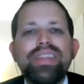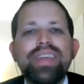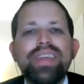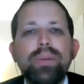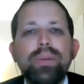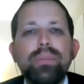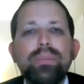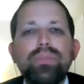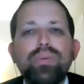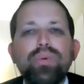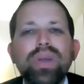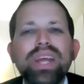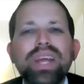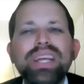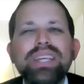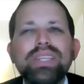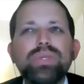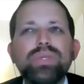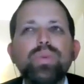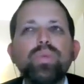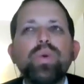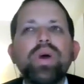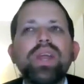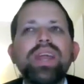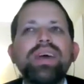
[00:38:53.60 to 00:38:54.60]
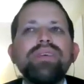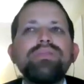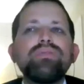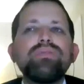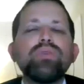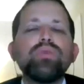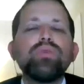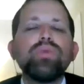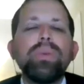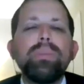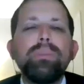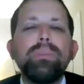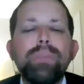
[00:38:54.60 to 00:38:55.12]
that brings
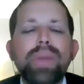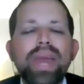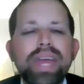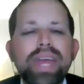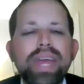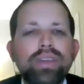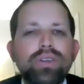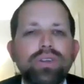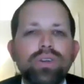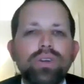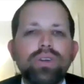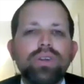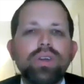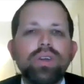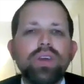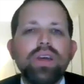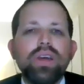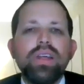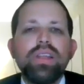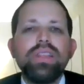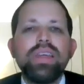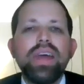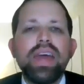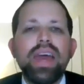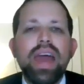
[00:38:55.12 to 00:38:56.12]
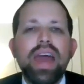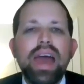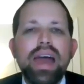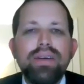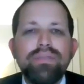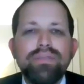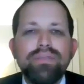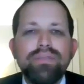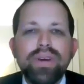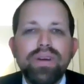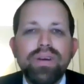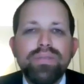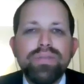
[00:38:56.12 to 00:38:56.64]
whatever remainder they
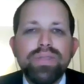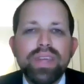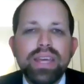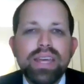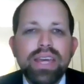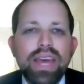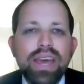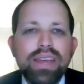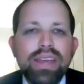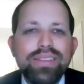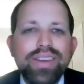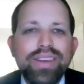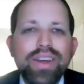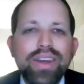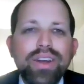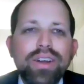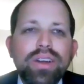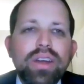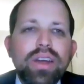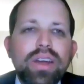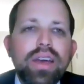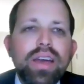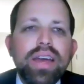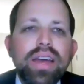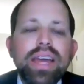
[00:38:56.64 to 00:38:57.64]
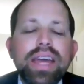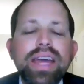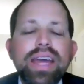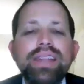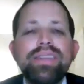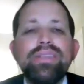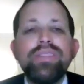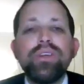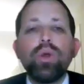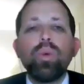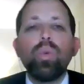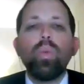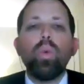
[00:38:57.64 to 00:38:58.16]
have of the Keter
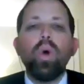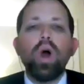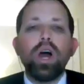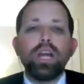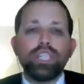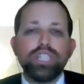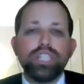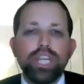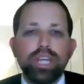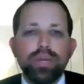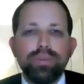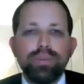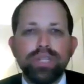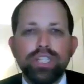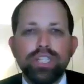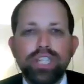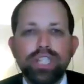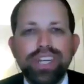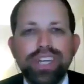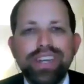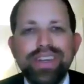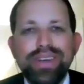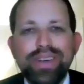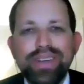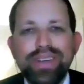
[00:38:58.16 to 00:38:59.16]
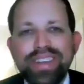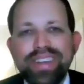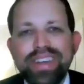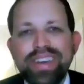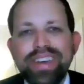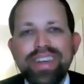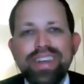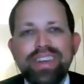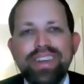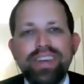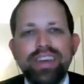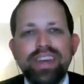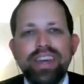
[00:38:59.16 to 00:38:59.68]
in their washing machine,
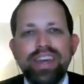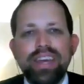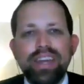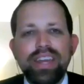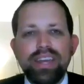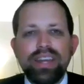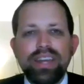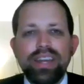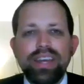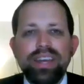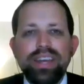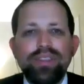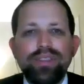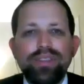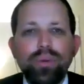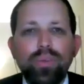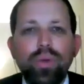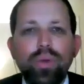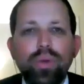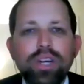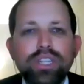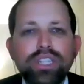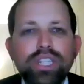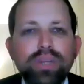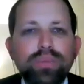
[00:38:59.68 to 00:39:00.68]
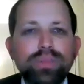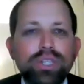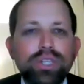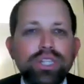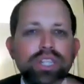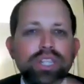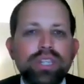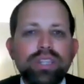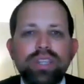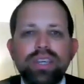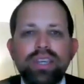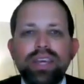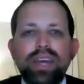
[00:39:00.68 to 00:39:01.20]
hidden in their washing
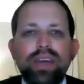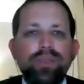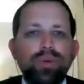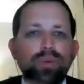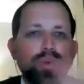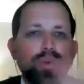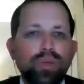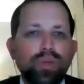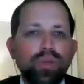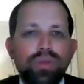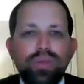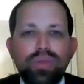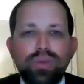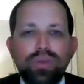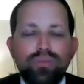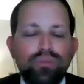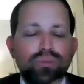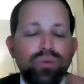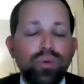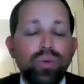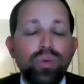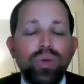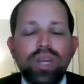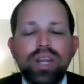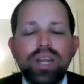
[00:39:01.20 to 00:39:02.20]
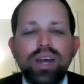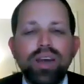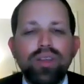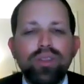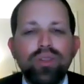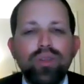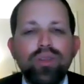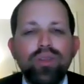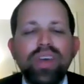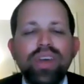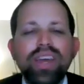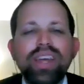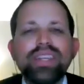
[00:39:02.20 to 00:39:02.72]
machine together with food and
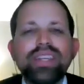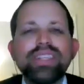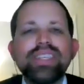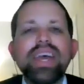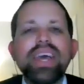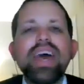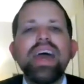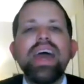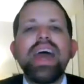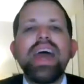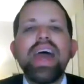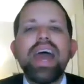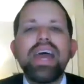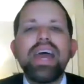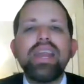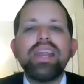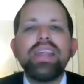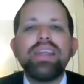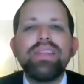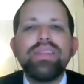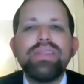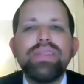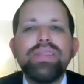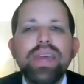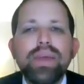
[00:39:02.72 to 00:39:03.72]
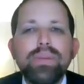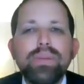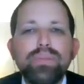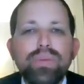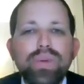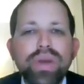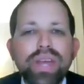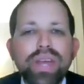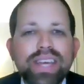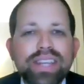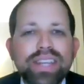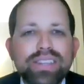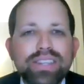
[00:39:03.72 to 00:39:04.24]
other things, and they
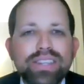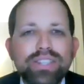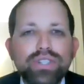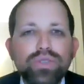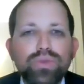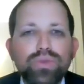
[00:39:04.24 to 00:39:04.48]
bring it to